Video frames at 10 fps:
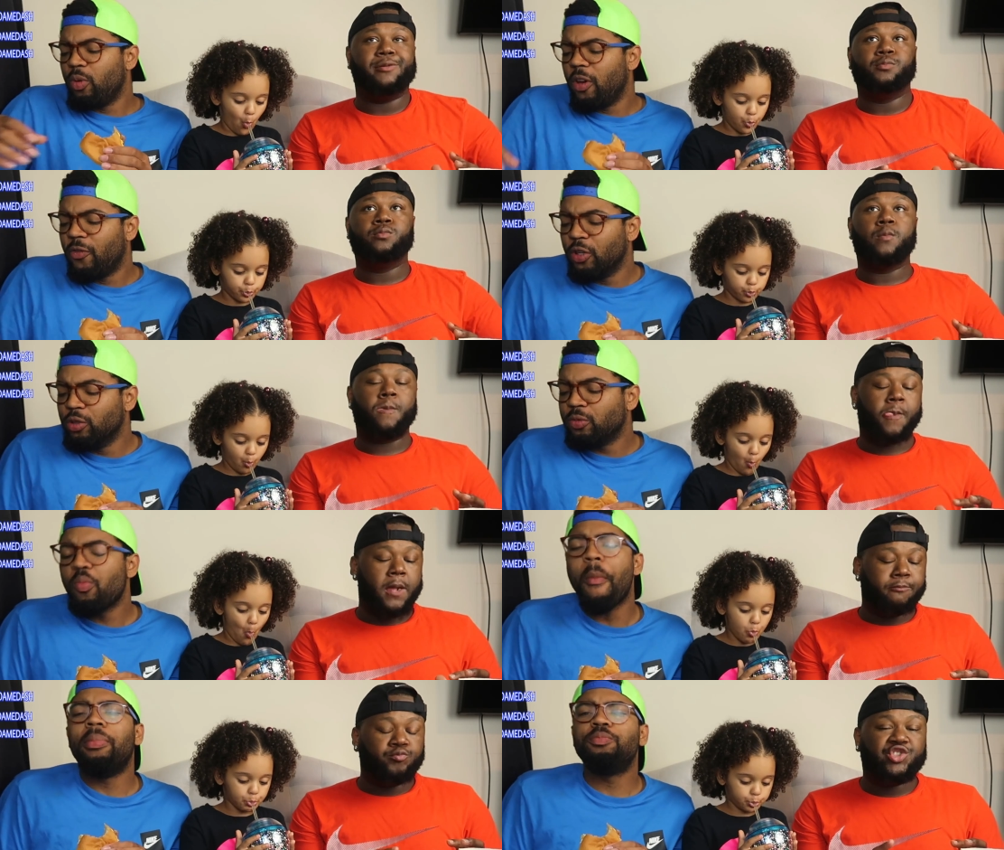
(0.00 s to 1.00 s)
Speaker 1: like weird food.
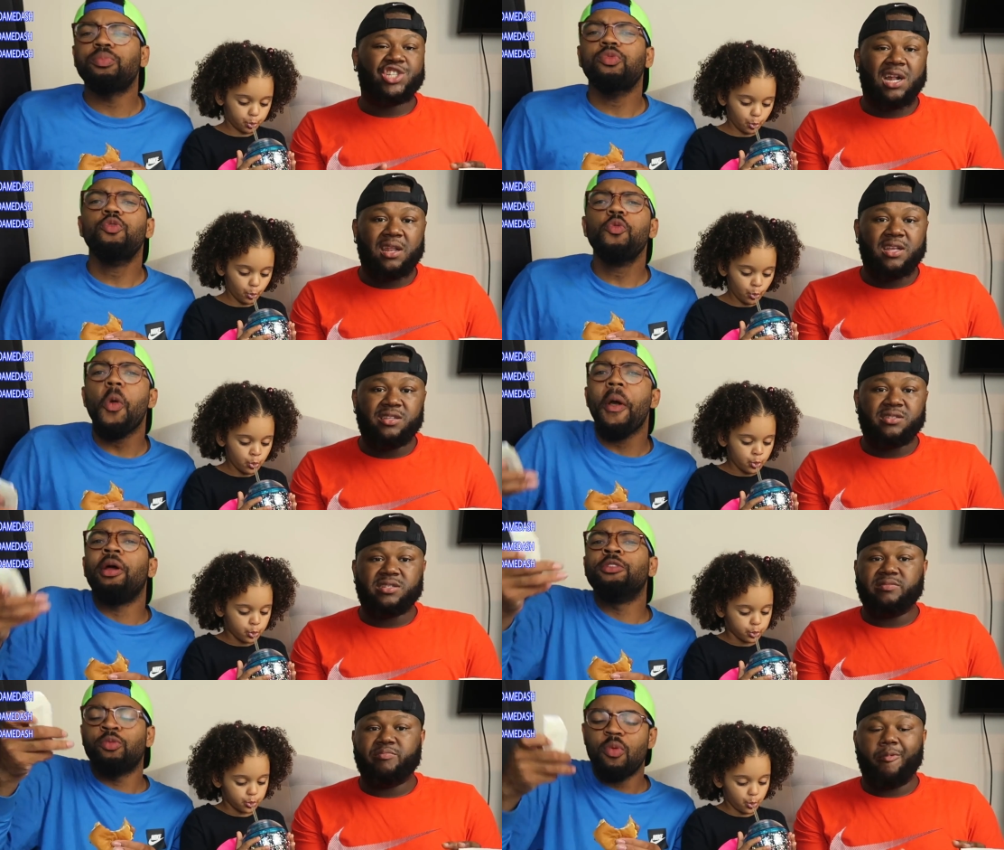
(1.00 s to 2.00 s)

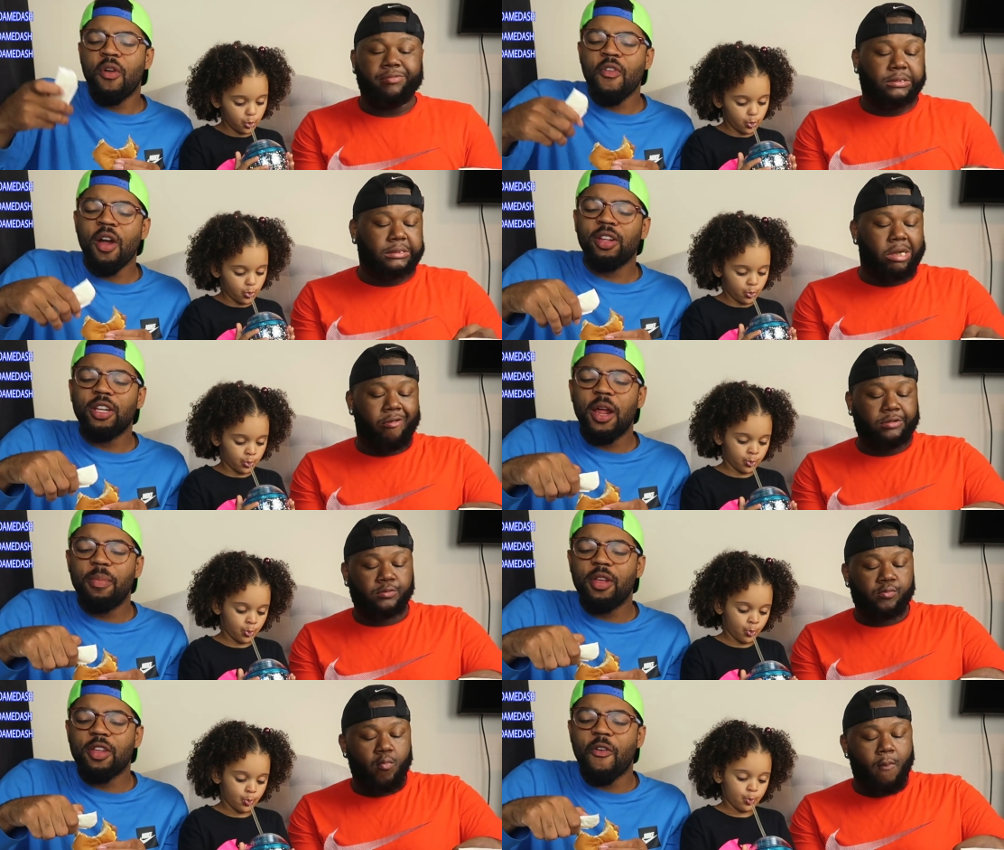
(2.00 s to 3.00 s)
Chitlins. If y'all think that'd
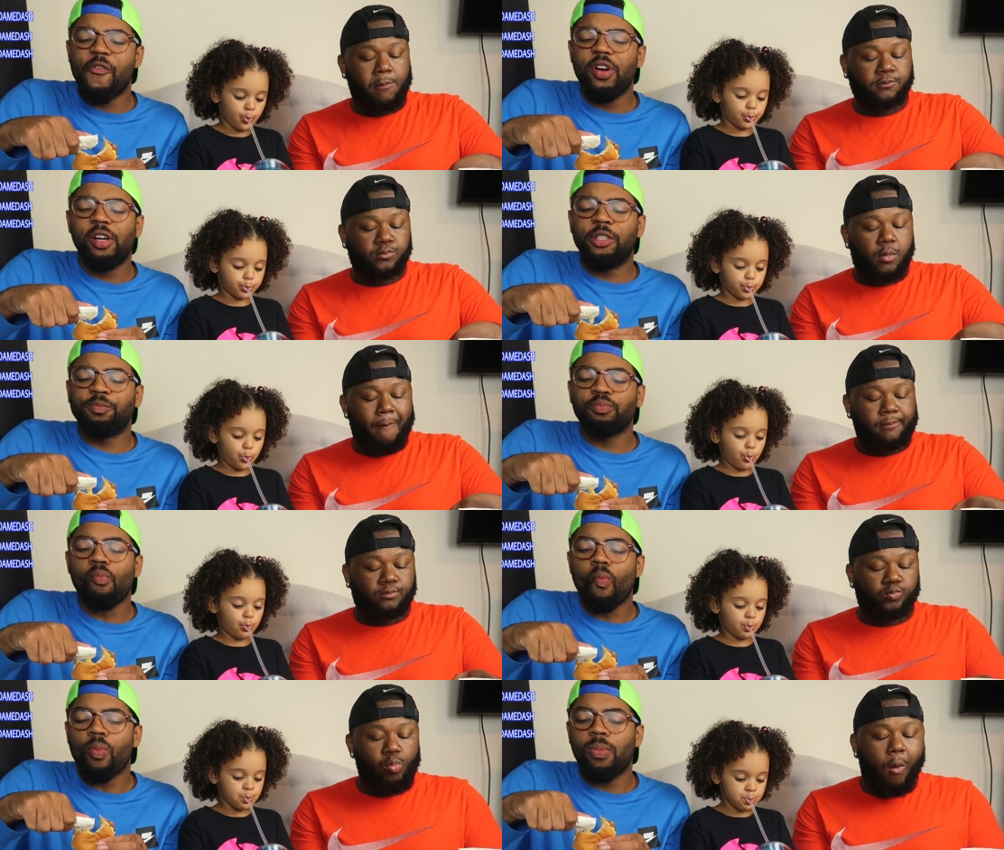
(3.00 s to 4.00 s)
be something fun
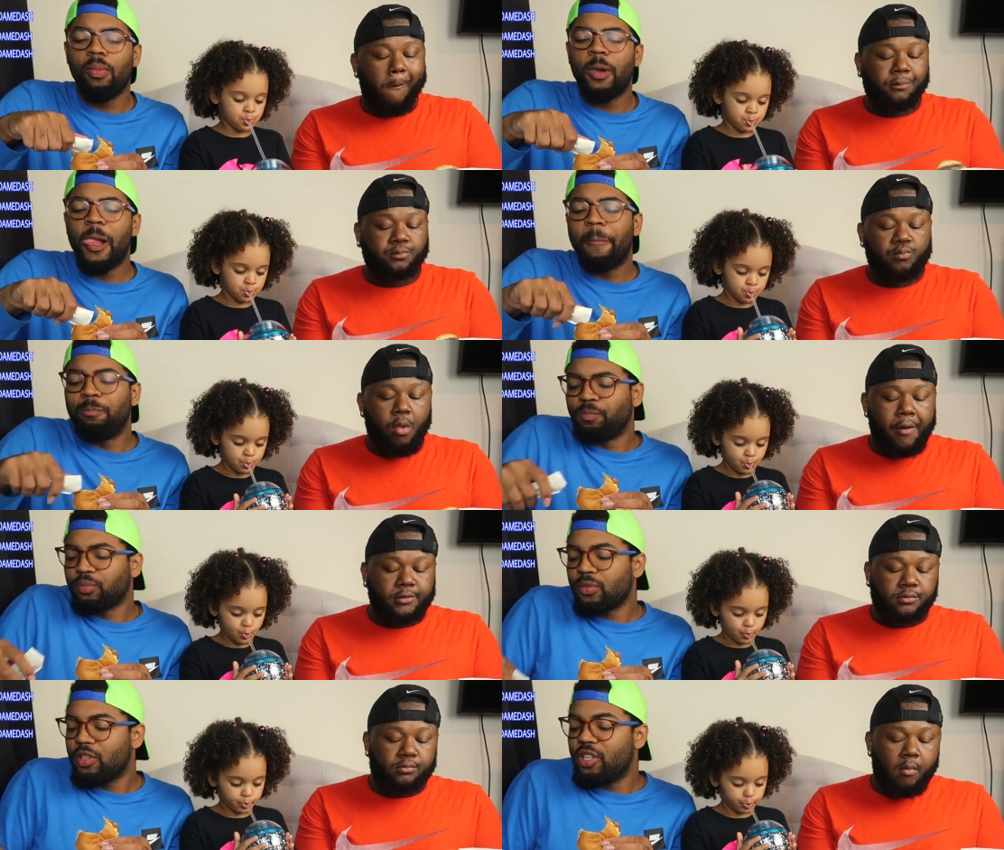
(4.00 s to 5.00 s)

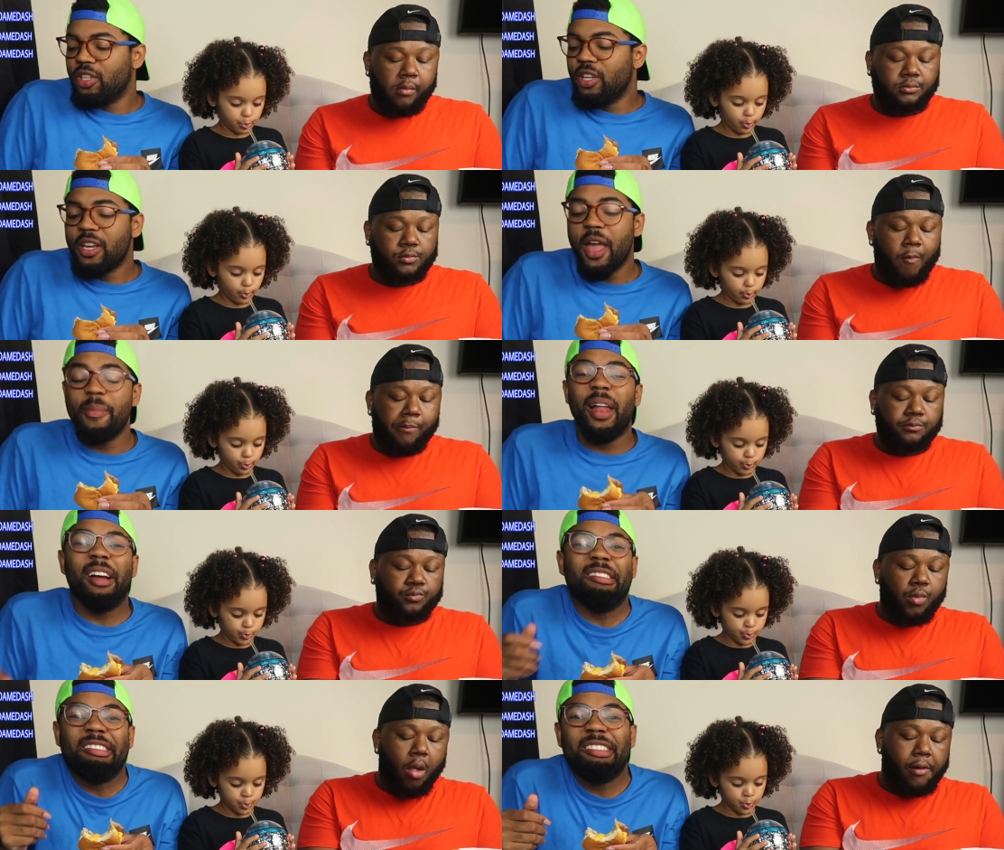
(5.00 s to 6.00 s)
to look at and be
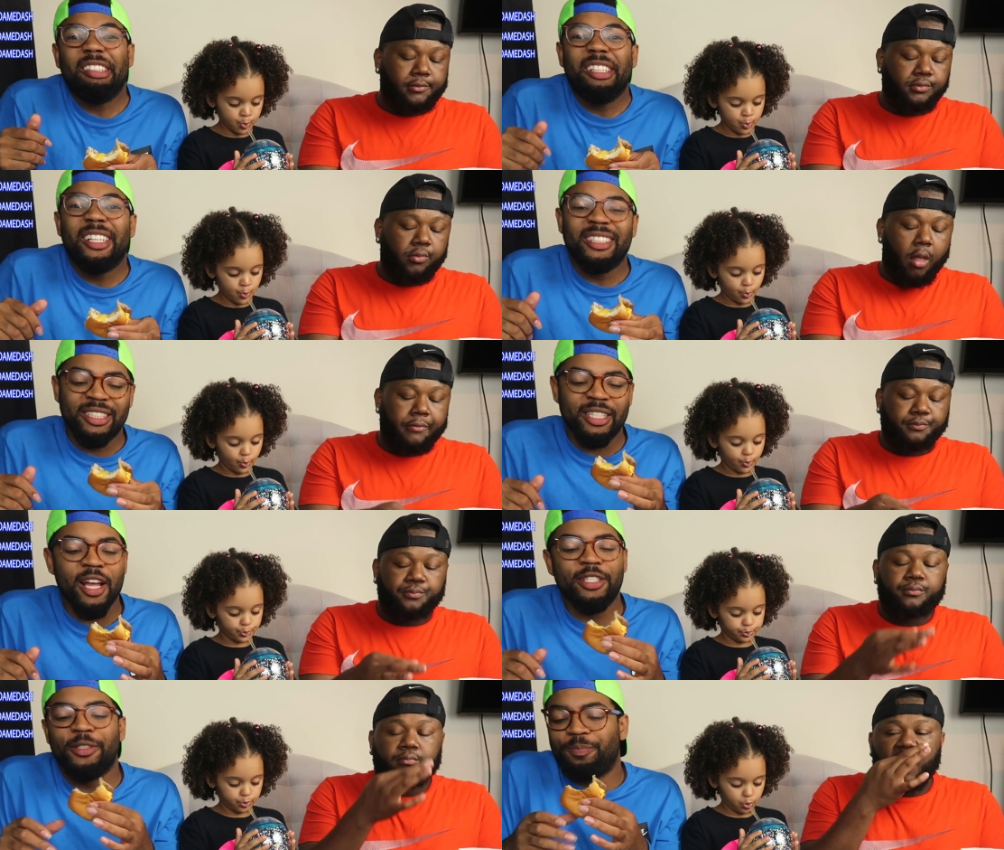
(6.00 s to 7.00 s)
like, ugh, that's
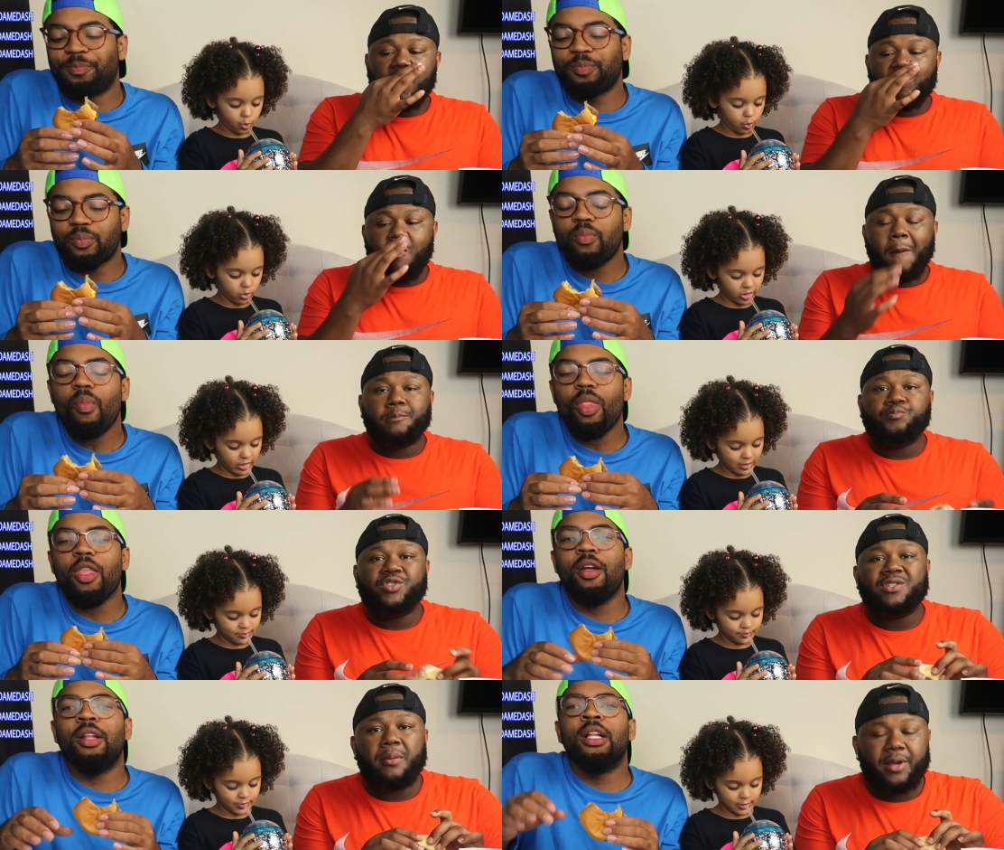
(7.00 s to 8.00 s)
disgusting.
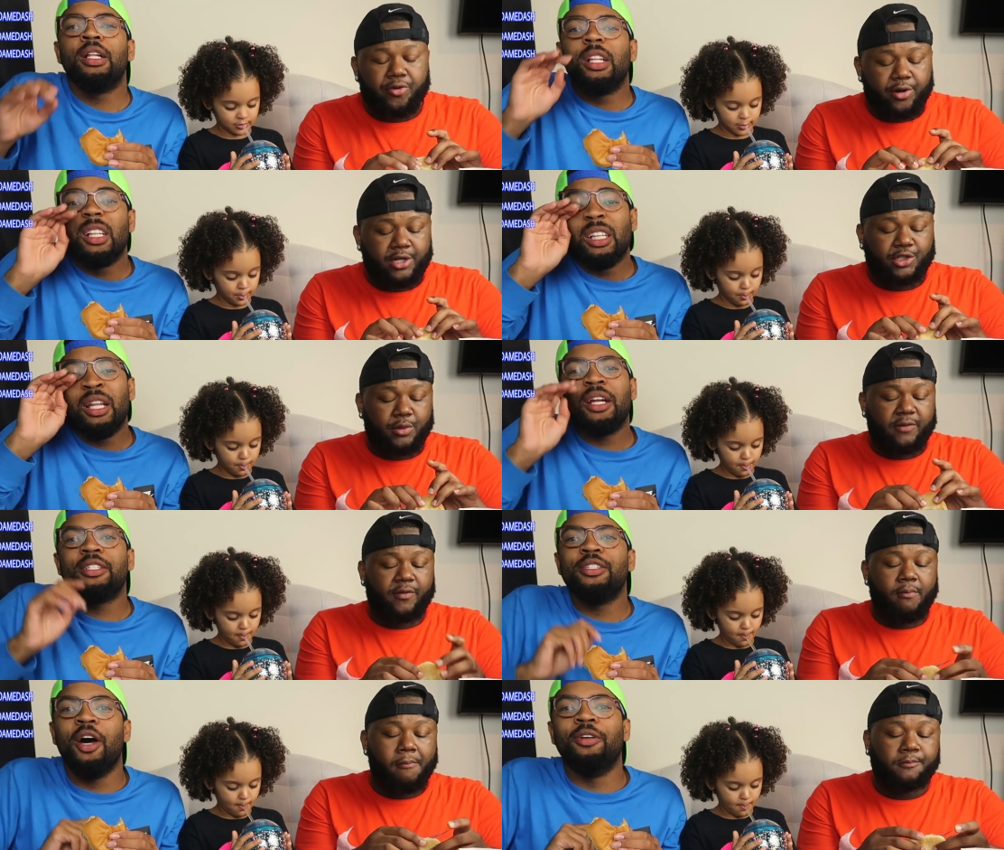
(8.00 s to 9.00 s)
It's gonna be cringe. Let right
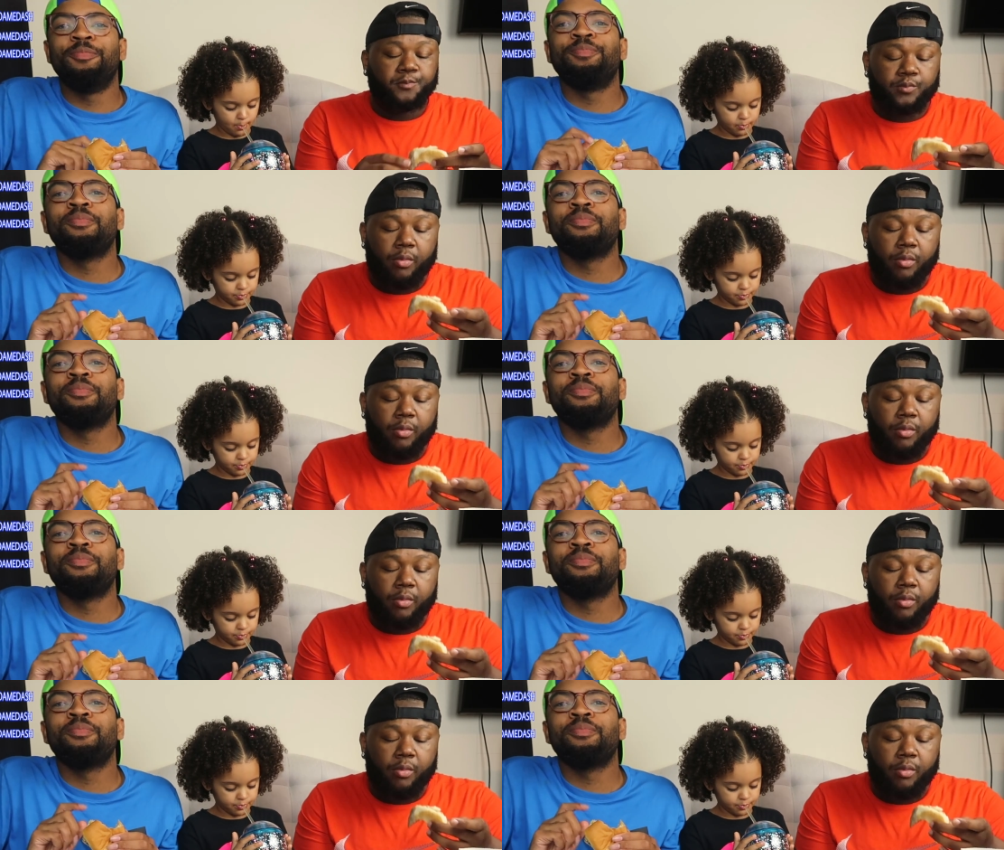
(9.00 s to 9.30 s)
us now. know.